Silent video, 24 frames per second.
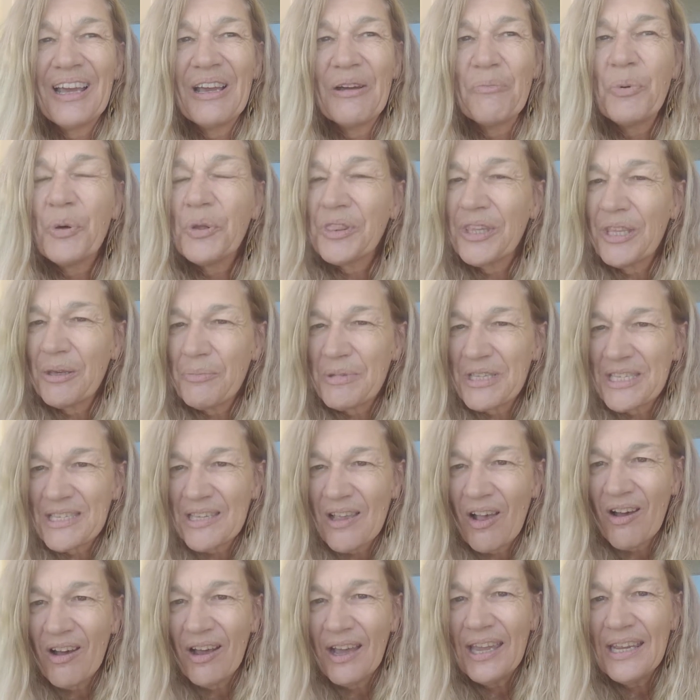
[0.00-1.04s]
put them
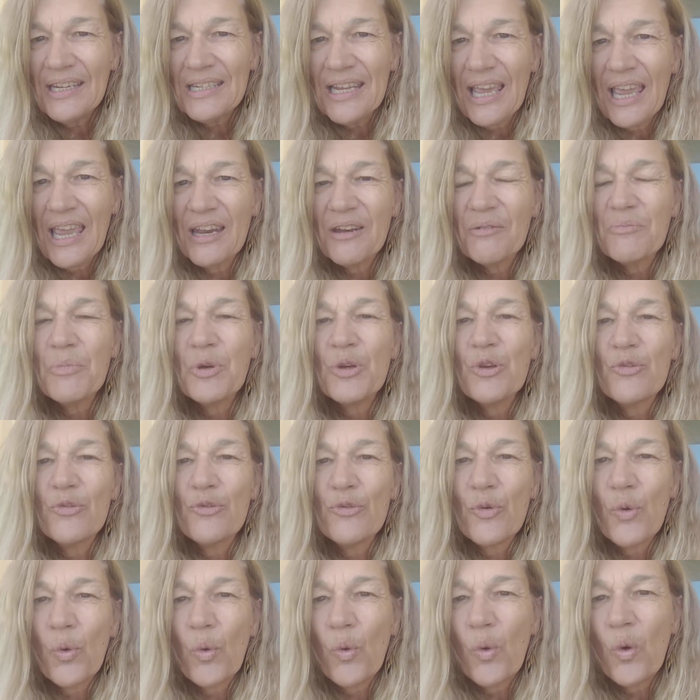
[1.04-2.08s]
aside and move
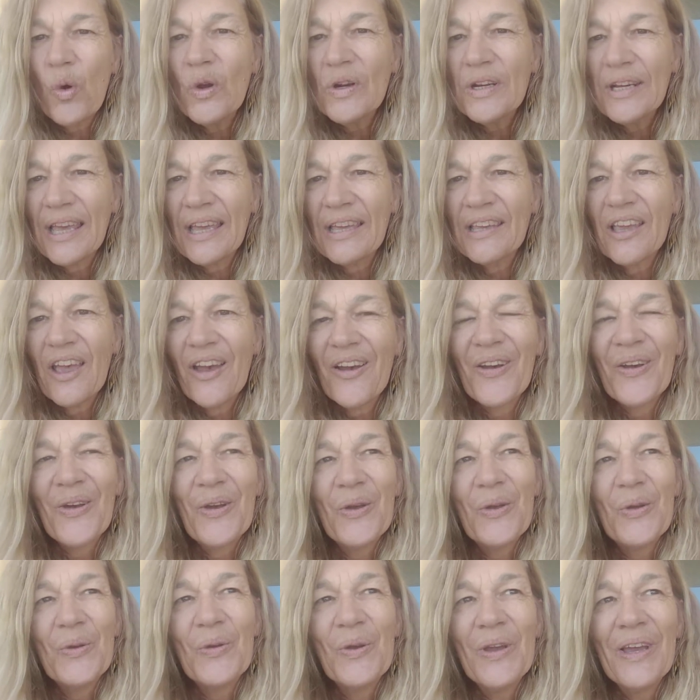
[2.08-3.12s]
forward and
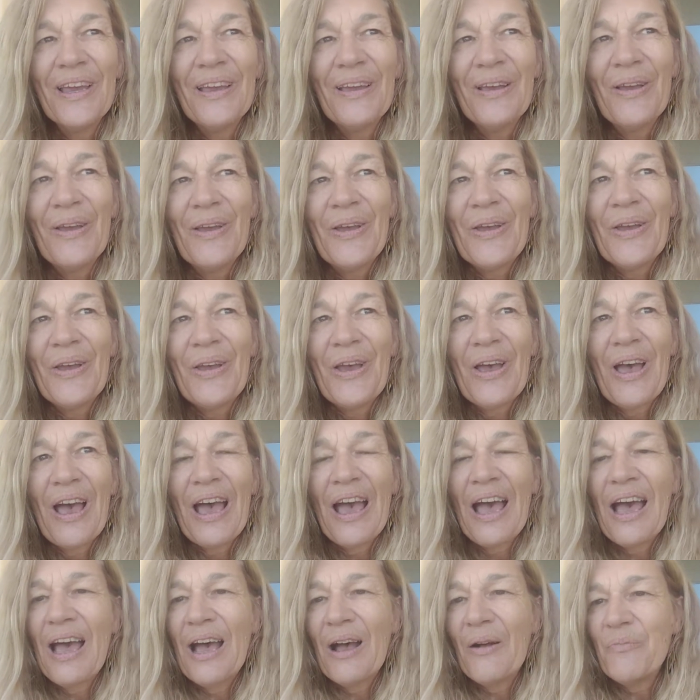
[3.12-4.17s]
go,
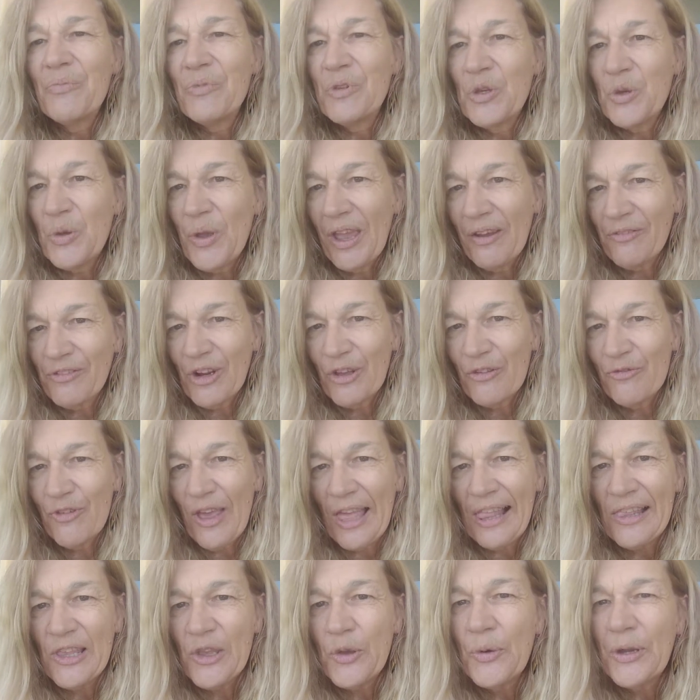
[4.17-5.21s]
you have no
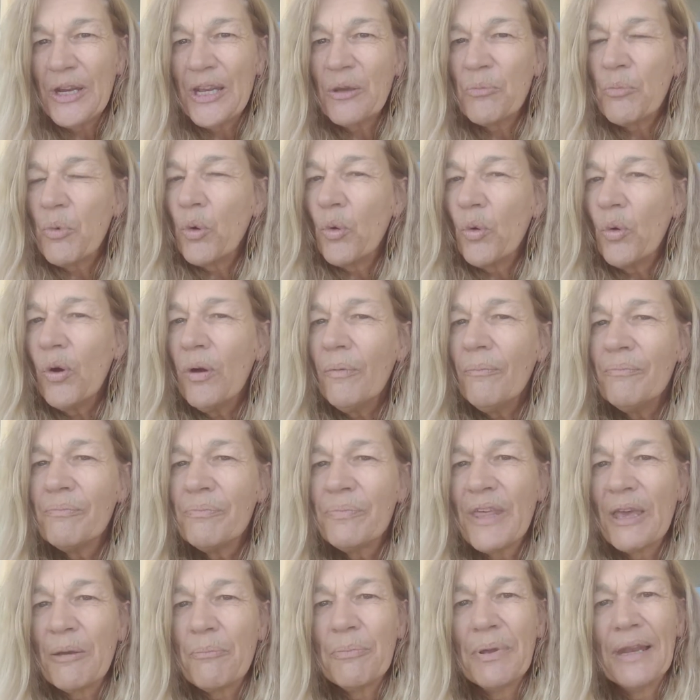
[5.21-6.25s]
value anymore,
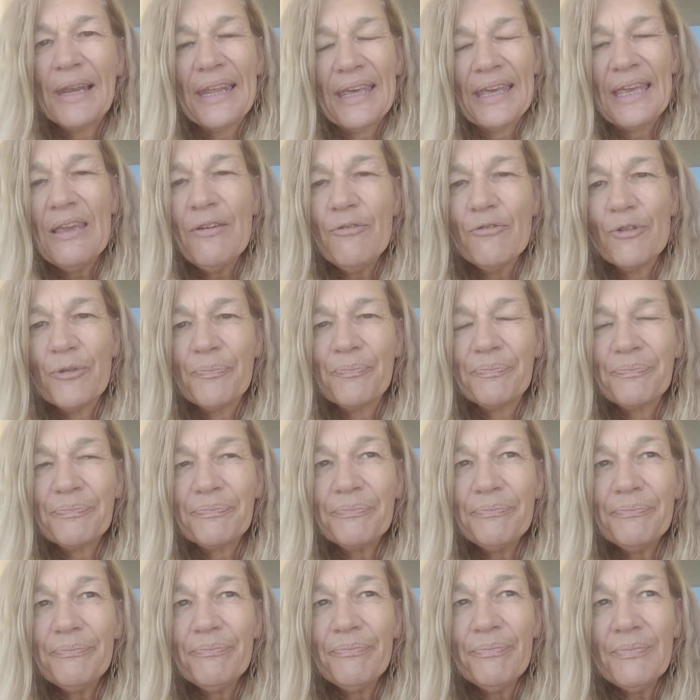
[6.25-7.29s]
that belief.
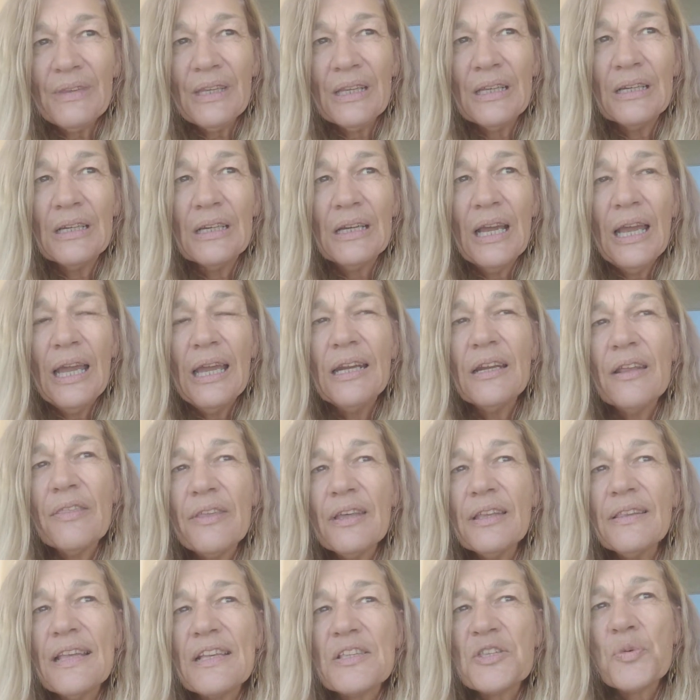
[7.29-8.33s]
And I
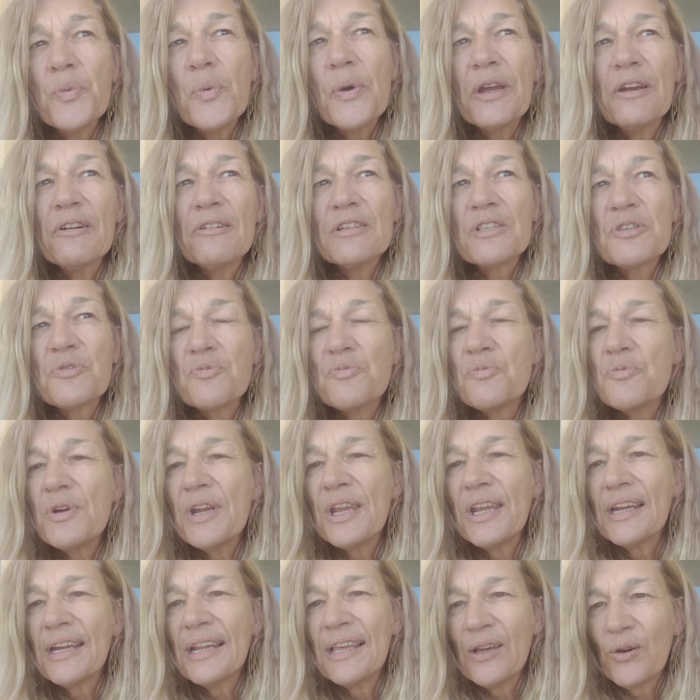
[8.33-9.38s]
think that's where it's
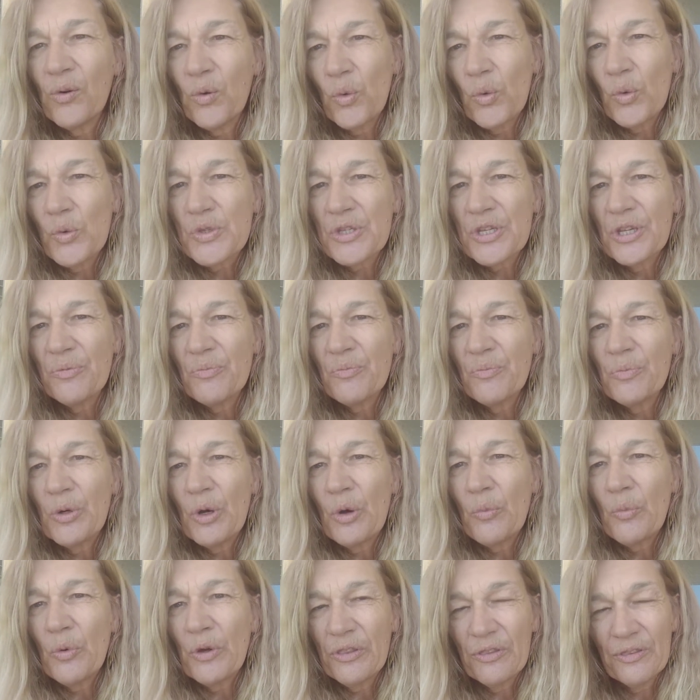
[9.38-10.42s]
really awesome
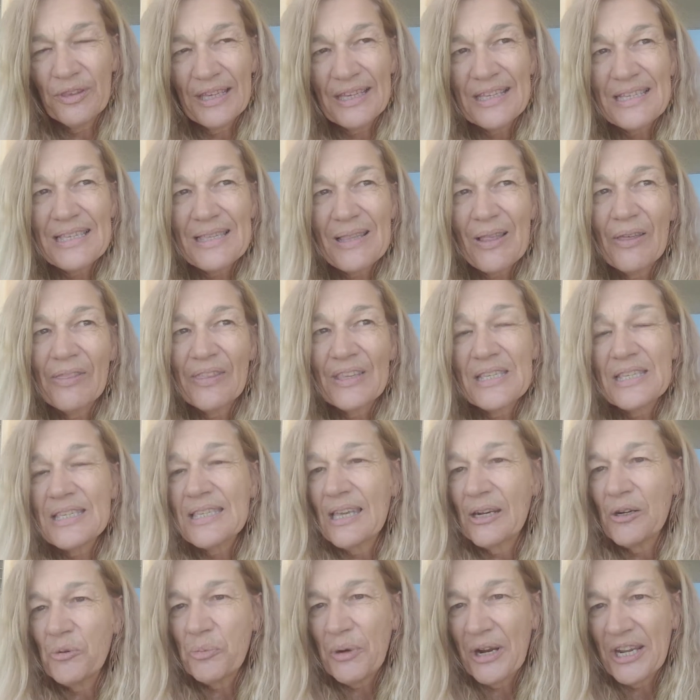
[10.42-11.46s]
with things like the
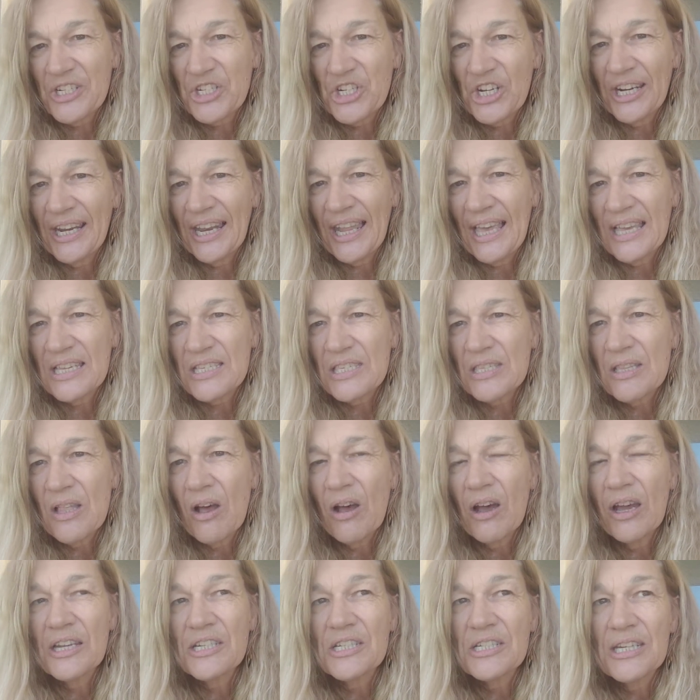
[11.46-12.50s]
celebration last
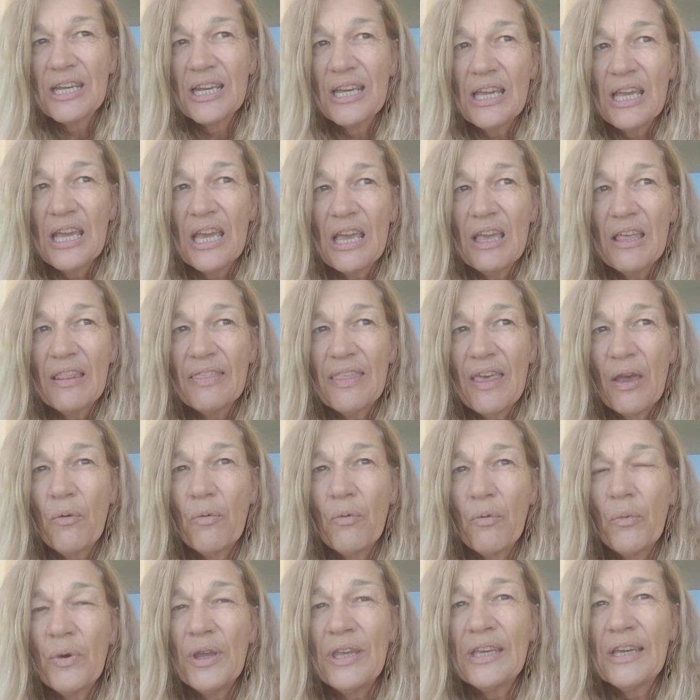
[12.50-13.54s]
night,
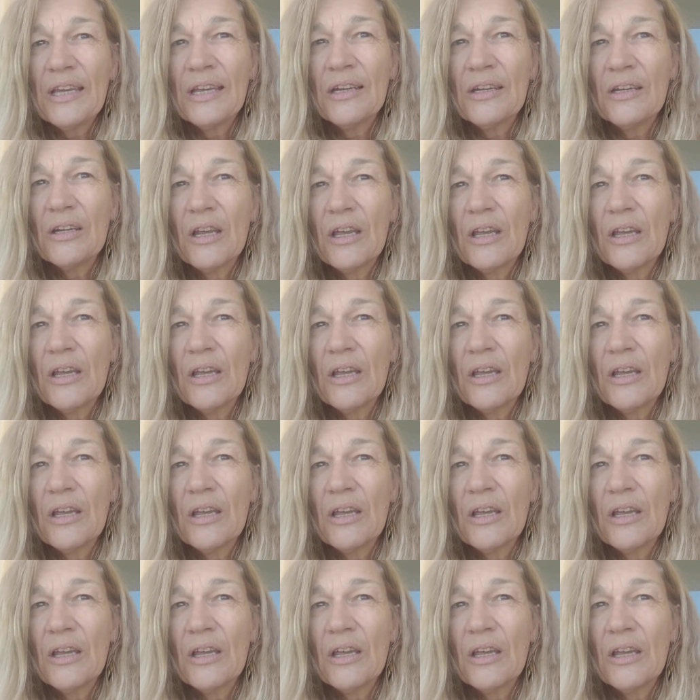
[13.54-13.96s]
that we can